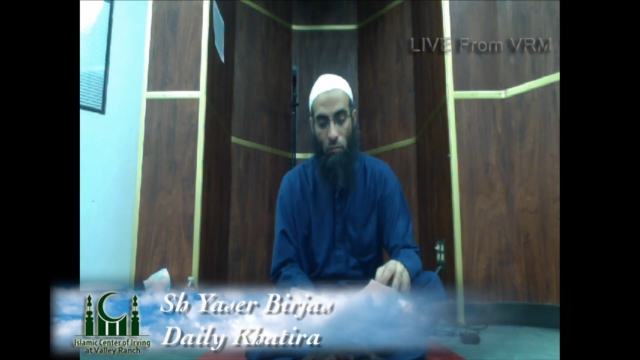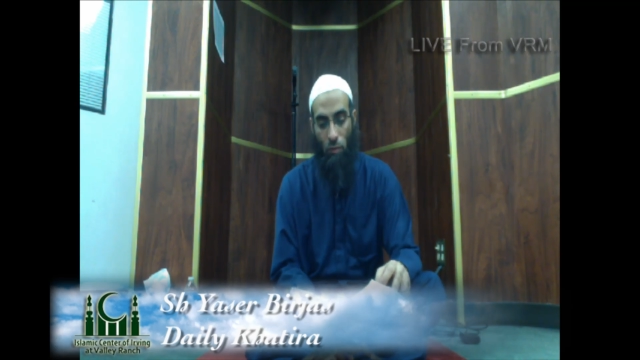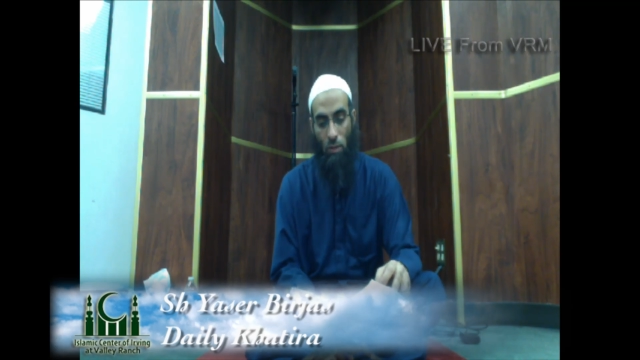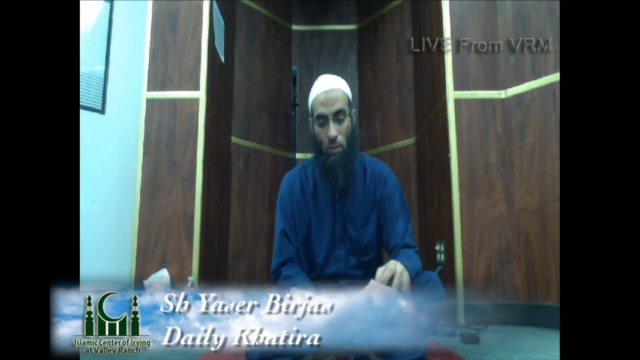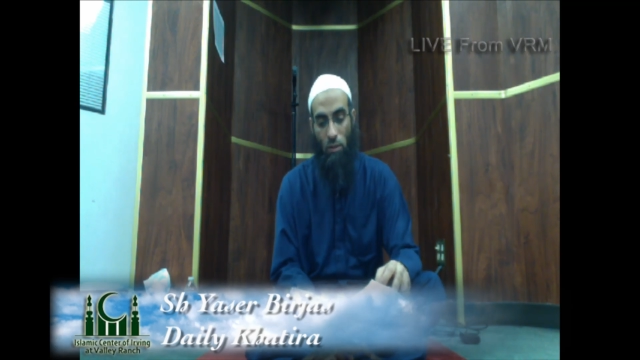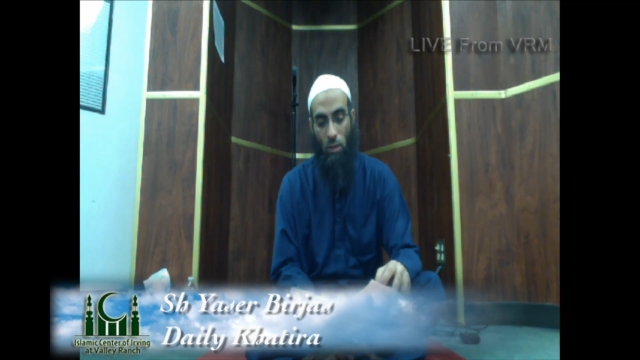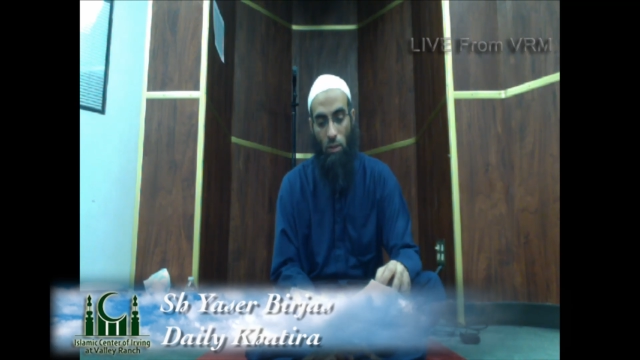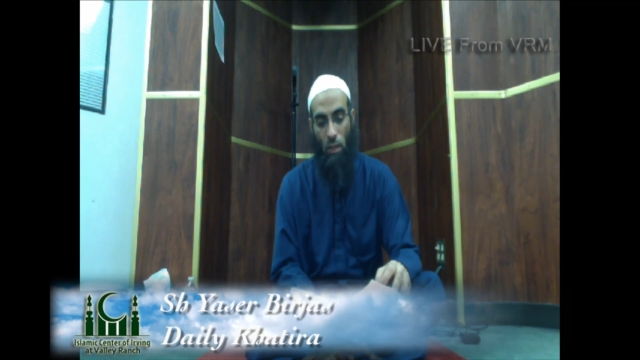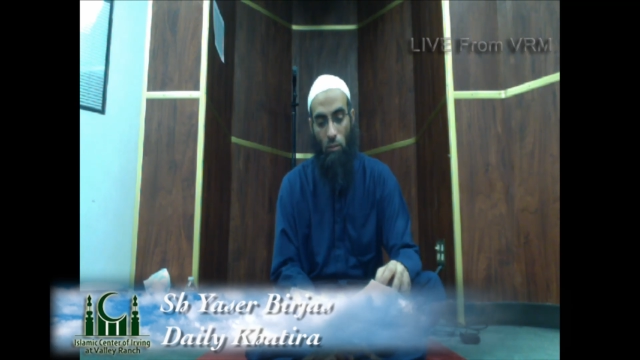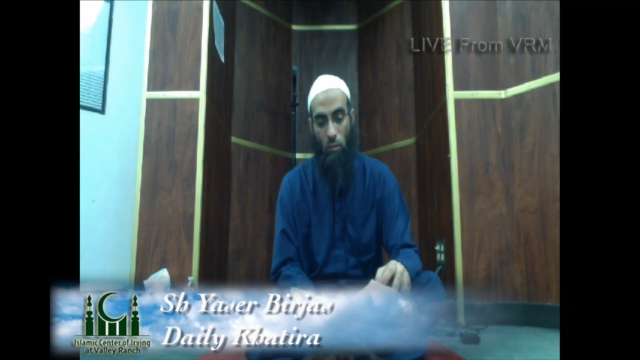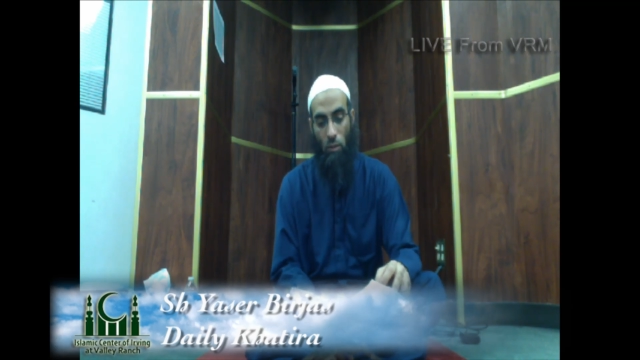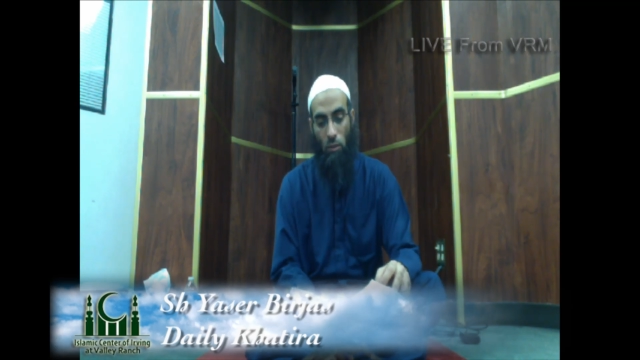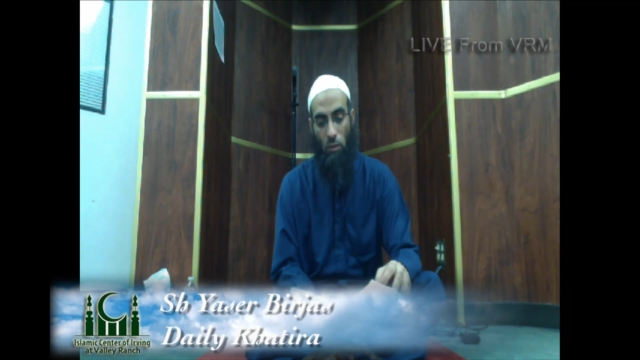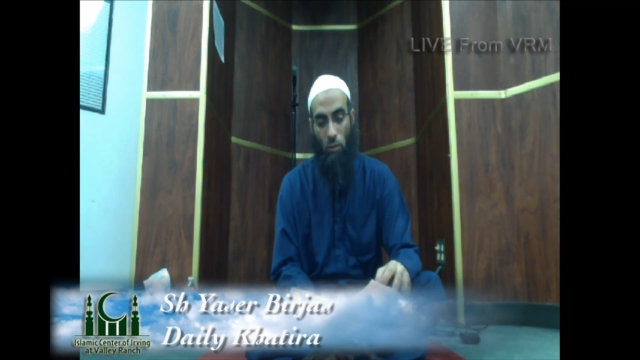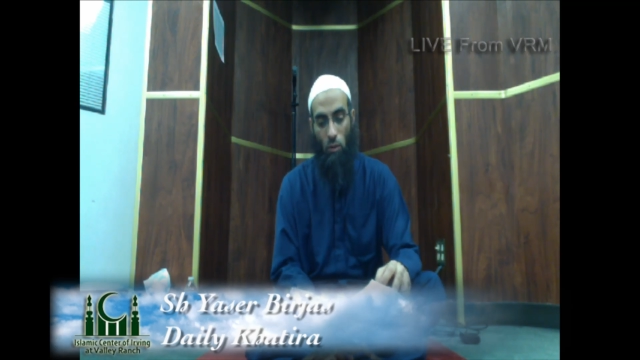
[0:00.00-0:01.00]
first
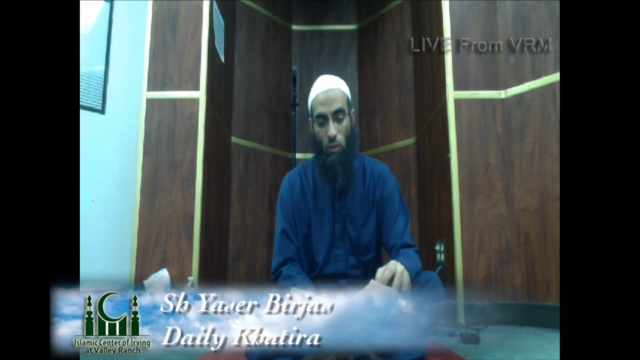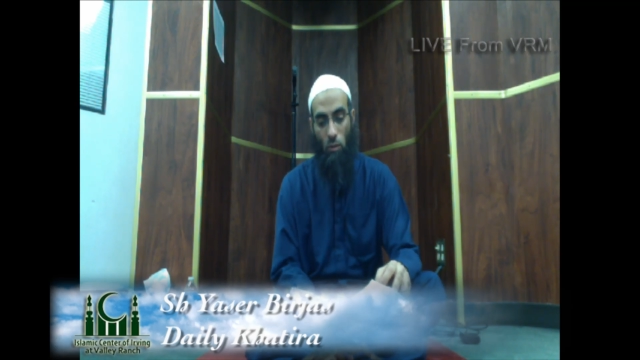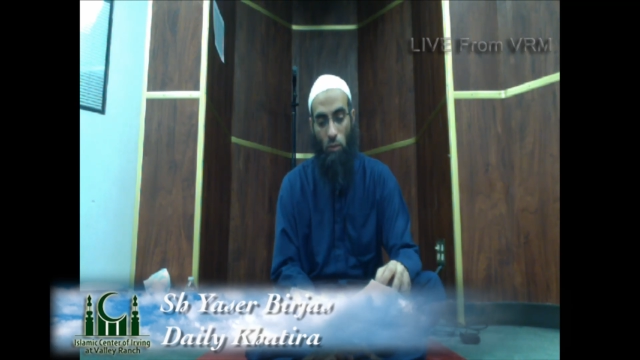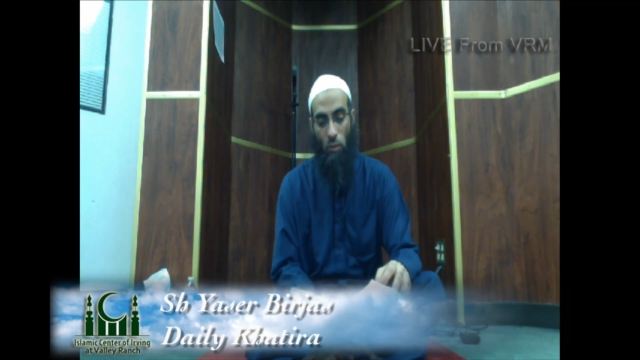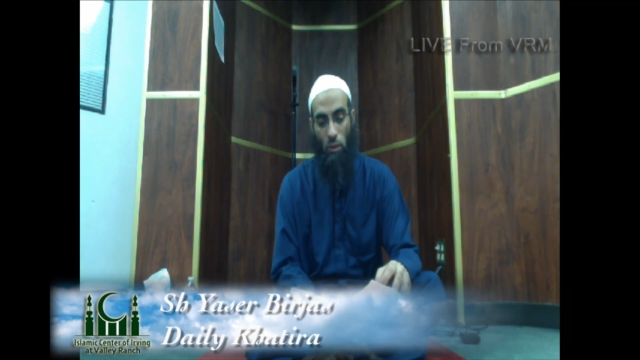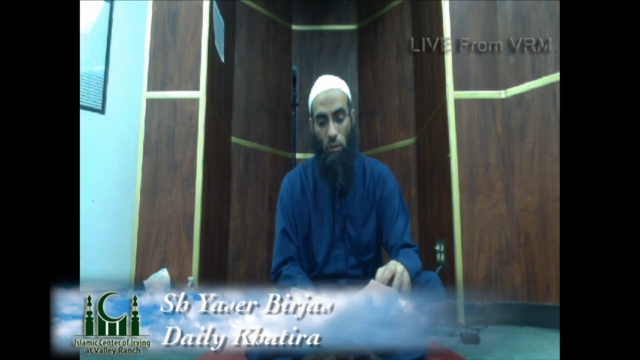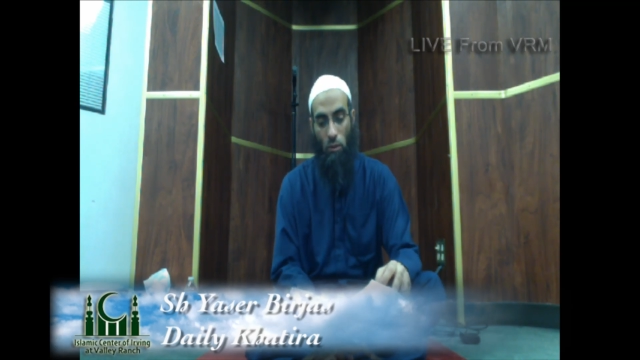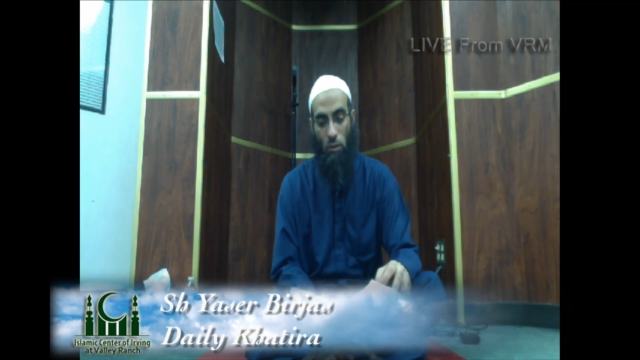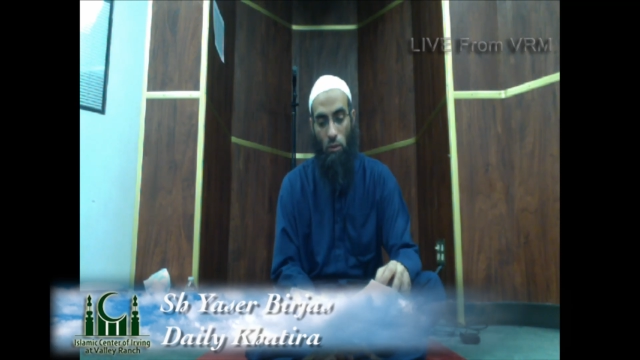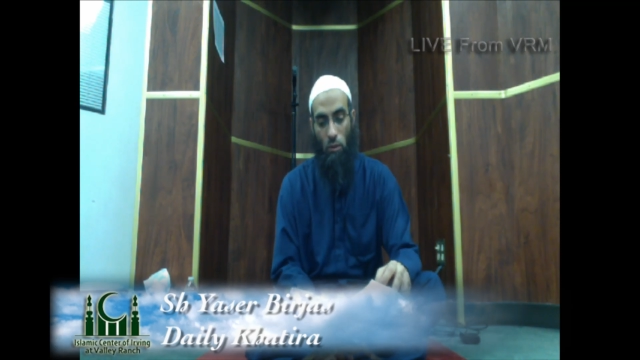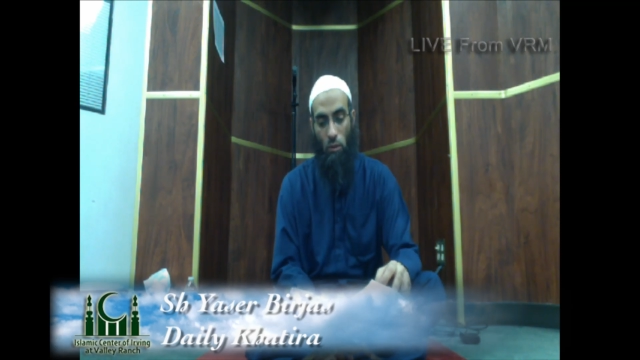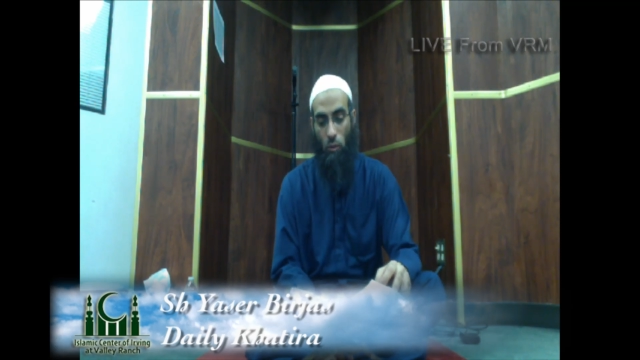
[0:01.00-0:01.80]
time he told me,